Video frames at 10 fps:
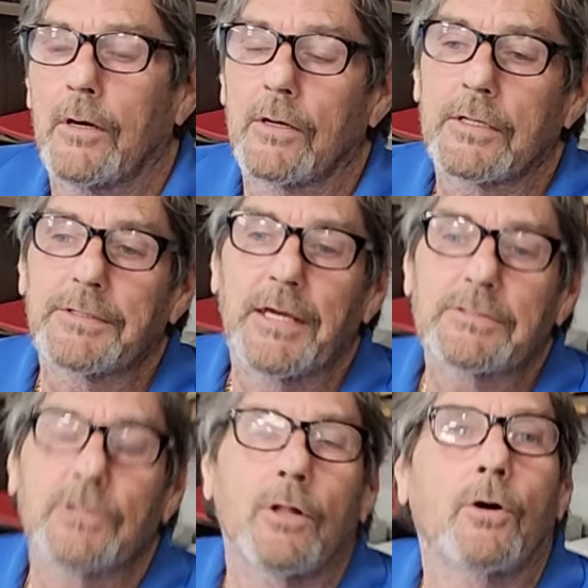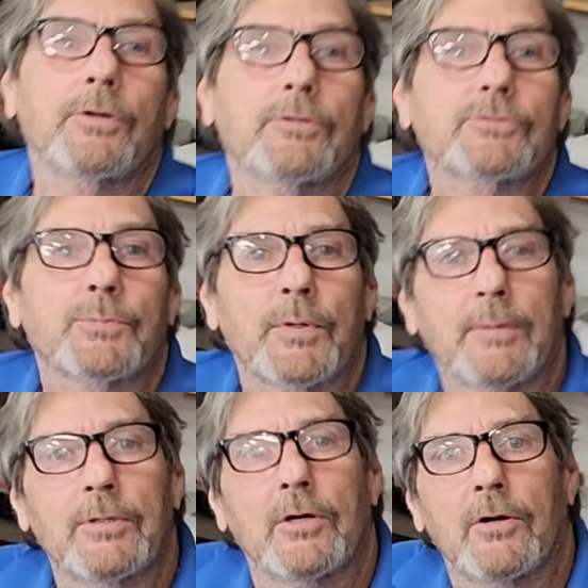Architects and lawyers are
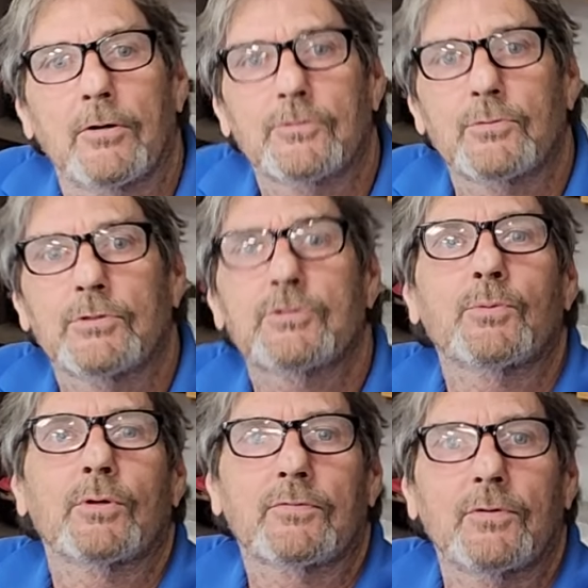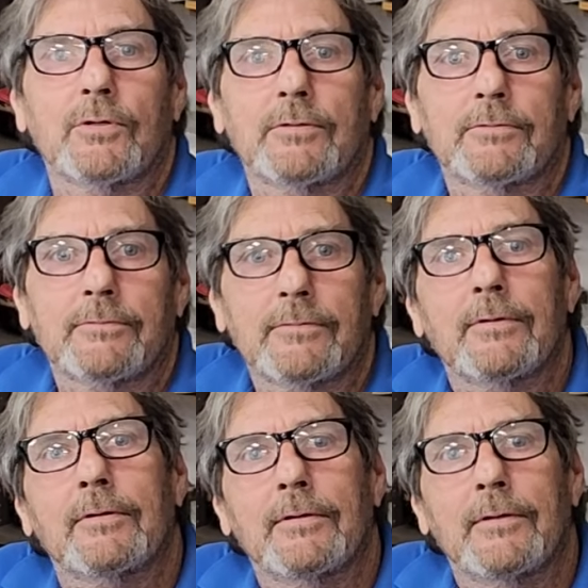probably the hardest ones to work for.
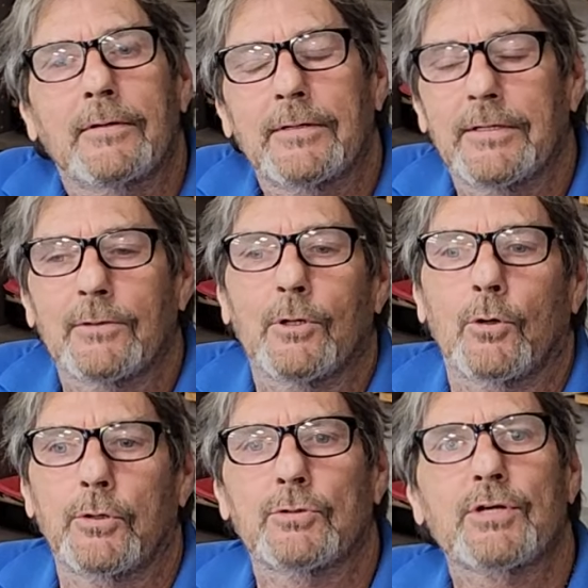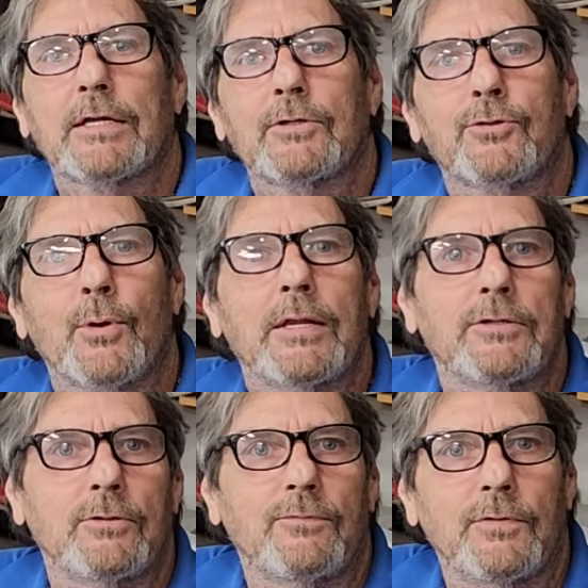Lawyers like to threaten
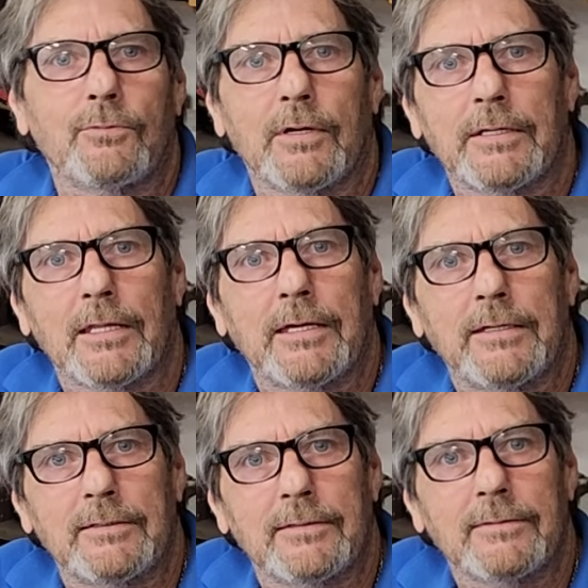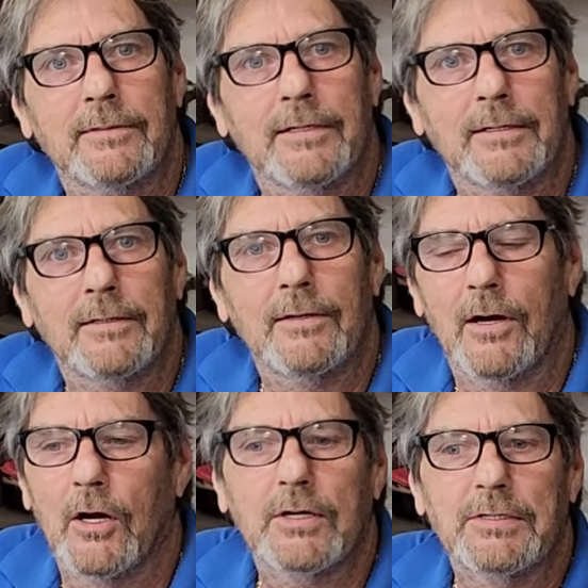you if you run late, and
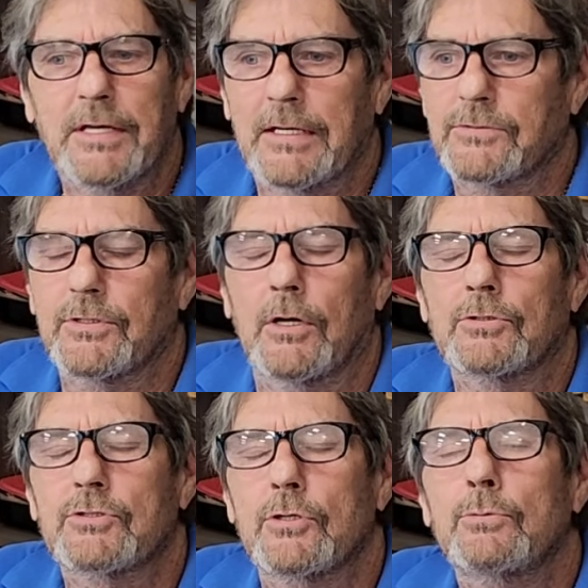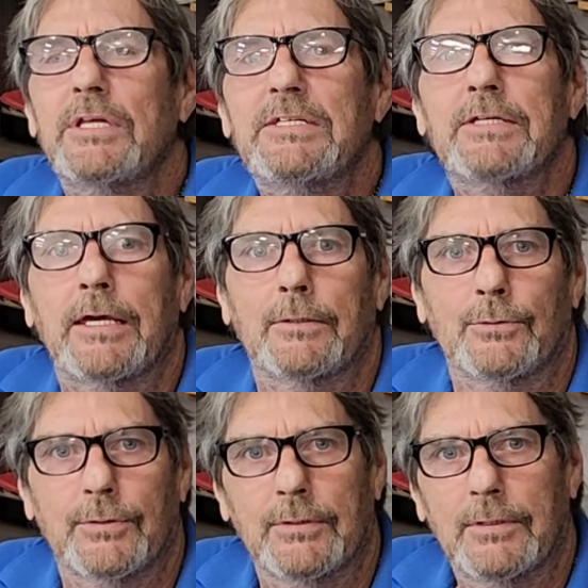architects are so detailed.